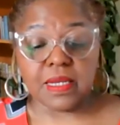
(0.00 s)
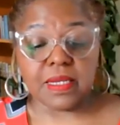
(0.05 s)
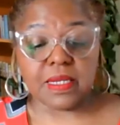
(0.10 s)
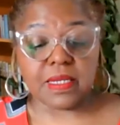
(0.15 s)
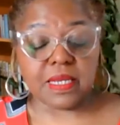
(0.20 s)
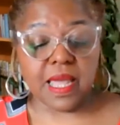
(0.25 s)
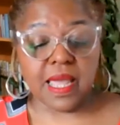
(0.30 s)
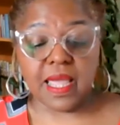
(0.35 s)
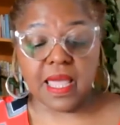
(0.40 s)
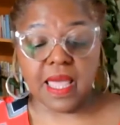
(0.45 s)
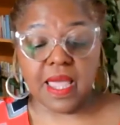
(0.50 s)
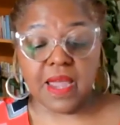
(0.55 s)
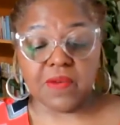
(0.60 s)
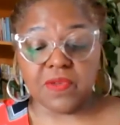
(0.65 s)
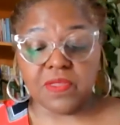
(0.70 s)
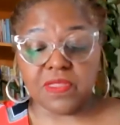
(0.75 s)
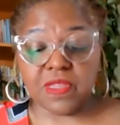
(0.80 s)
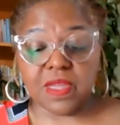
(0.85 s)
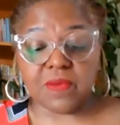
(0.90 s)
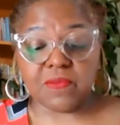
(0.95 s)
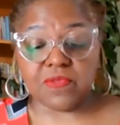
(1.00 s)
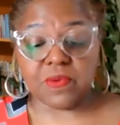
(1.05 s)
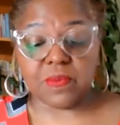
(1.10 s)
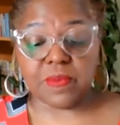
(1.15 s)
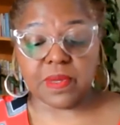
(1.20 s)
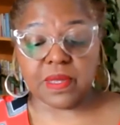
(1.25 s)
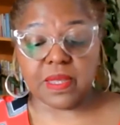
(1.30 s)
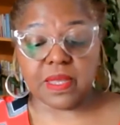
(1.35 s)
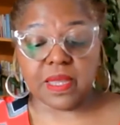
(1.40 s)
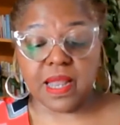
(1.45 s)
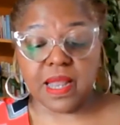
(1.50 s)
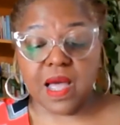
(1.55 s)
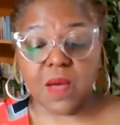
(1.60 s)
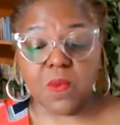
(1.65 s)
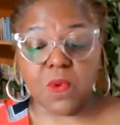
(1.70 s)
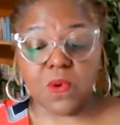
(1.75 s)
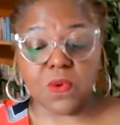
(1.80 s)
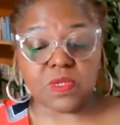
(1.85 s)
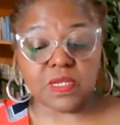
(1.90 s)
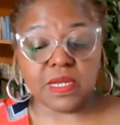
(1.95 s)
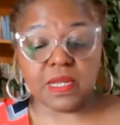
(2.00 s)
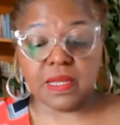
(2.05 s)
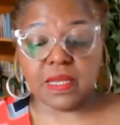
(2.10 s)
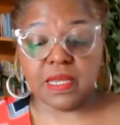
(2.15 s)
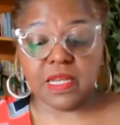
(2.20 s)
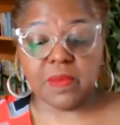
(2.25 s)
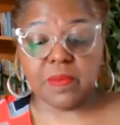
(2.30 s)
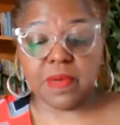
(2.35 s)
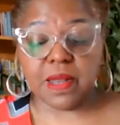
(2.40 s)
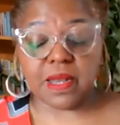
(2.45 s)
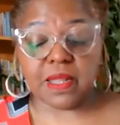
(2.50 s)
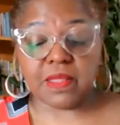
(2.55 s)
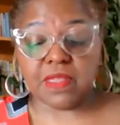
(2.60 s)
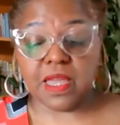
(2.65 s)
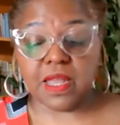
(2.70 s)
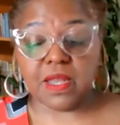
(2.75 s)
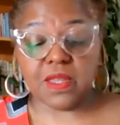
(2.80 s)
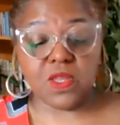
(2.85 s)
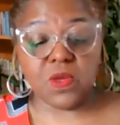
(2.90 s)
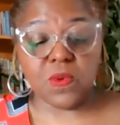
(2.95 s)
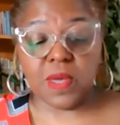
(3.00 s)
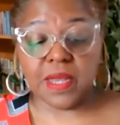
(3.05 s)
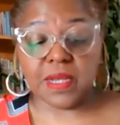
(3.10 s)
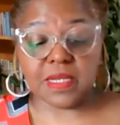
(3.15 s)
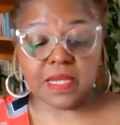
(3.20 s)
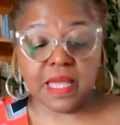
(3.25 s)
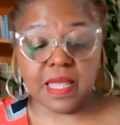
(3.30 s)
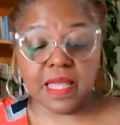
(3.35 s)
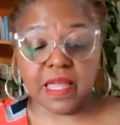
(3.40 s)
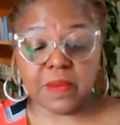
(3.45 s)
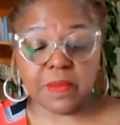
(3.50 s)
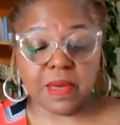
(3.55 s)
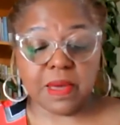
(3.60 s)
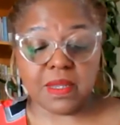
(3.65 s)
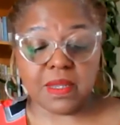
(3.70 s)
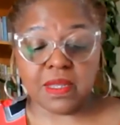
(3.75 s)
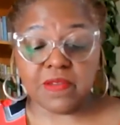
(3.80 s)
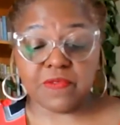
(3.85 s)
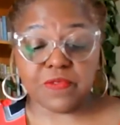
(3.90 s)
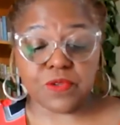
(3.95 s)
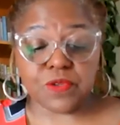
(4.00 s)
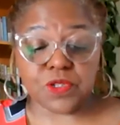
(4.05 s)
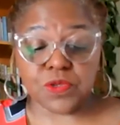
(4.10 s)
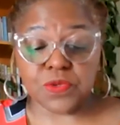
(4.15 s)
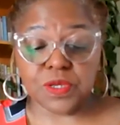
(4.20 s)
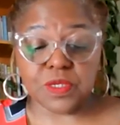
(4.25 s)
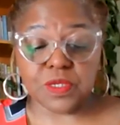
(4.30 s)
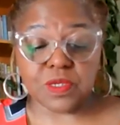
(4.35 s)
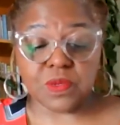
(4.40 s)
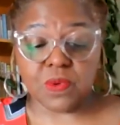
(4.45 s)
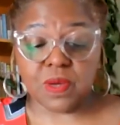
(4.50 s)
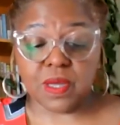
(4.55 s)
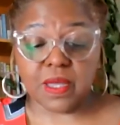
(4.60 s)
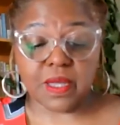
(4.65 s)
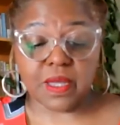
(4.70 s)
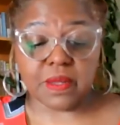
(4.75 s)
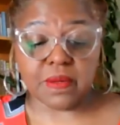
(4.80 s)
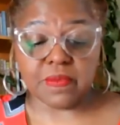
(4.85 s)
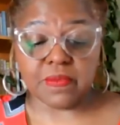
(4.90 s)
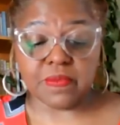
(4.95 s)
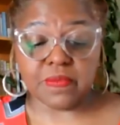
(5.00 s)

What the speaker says: take everything from me, and I will tell anybody that you ain't taking my love for trees away.